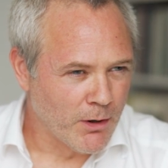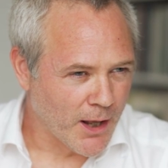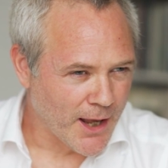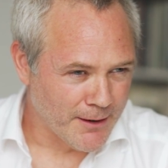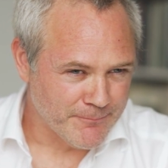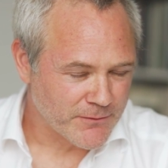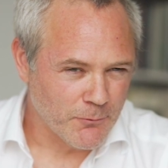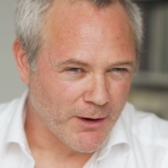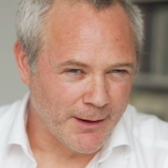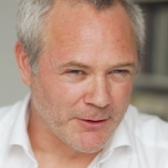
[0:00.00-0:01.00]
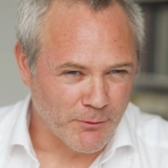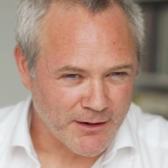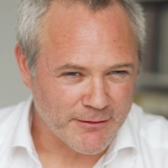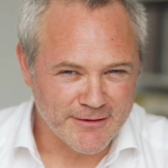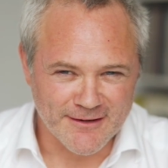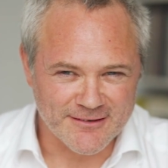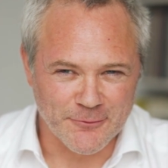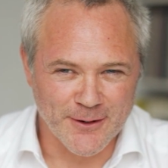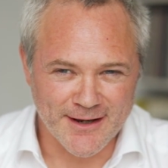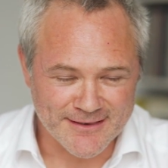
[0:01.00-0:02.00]
Well, I mean, one of the things
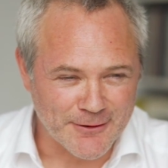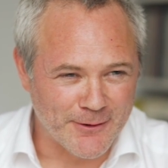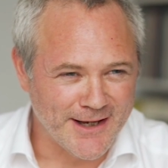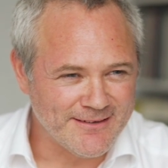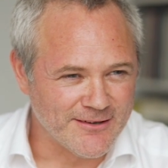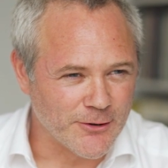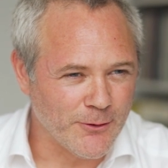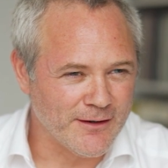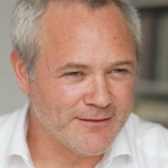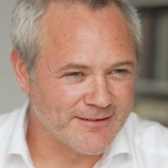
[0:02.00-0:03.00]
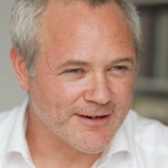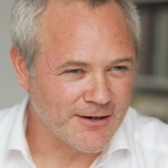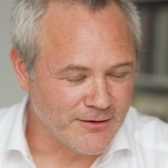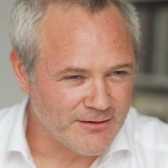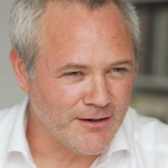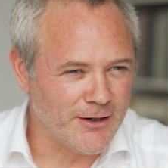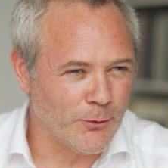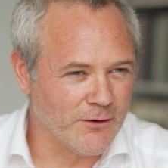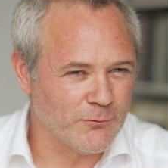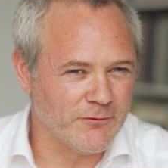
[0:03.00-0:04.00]
that I think we need to do is
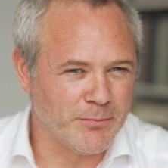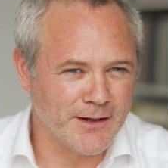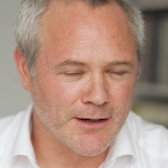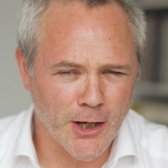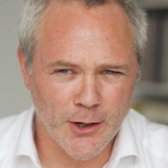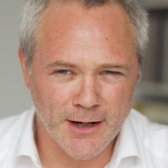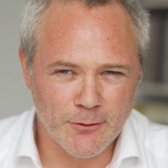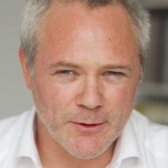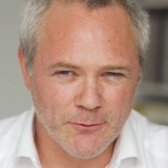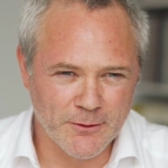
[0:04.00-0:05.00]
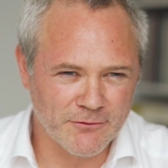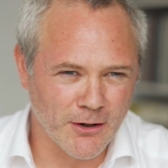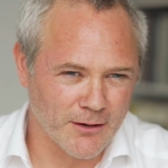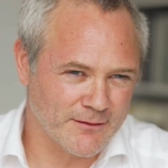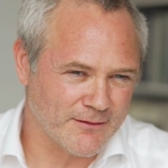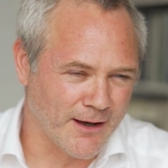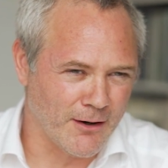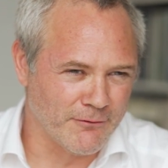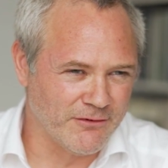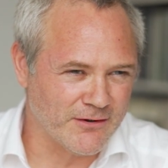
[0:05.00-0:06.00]
continue as we've been going. We've got
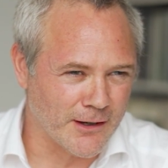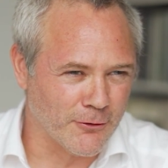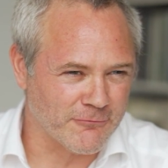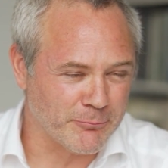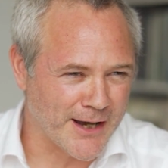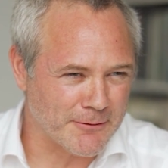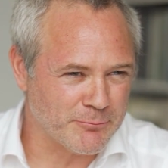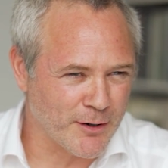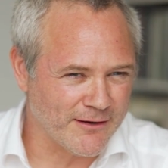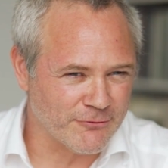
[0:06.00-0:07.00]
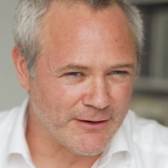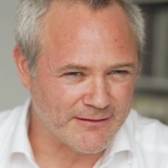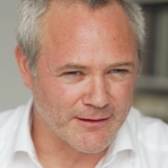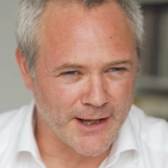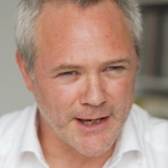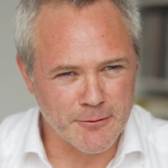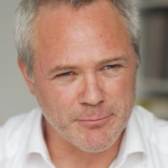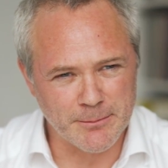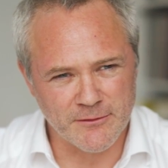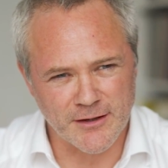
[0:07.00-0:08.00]
obviously a lot of bad press recently, and
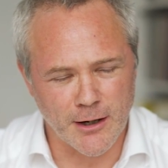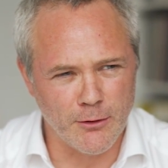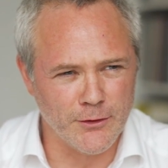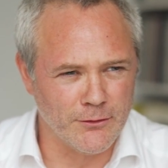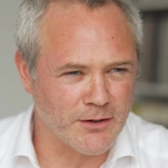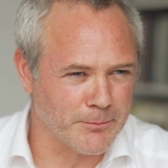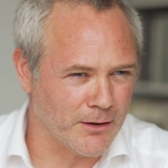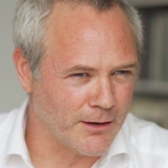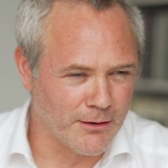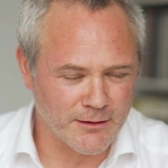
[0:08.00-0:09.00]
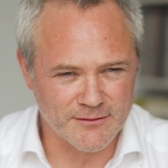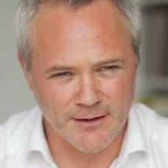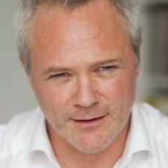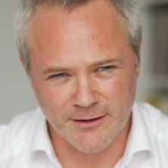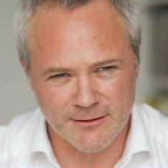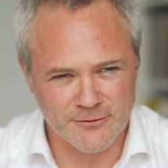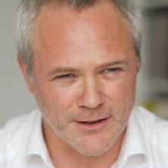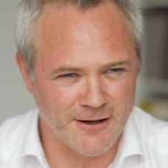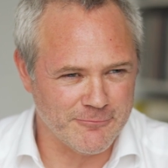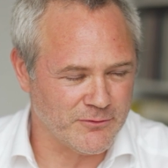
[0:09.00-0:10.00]
people saying, "Oh, UKIP only got
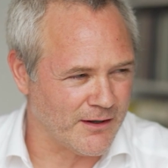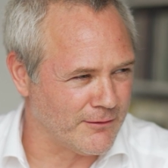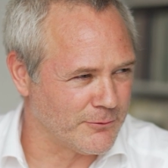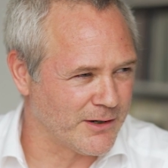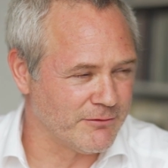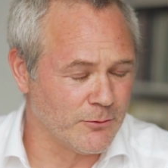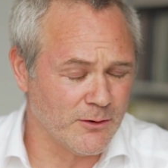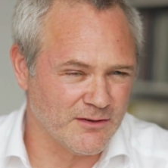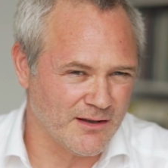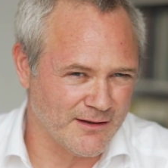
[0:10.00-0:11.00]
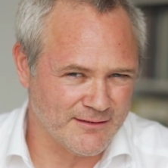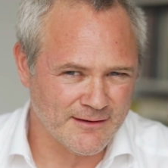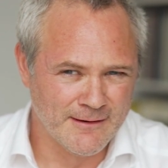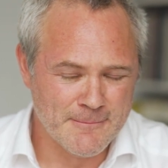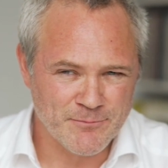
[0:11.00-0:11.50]
3.5% or whatever it was in this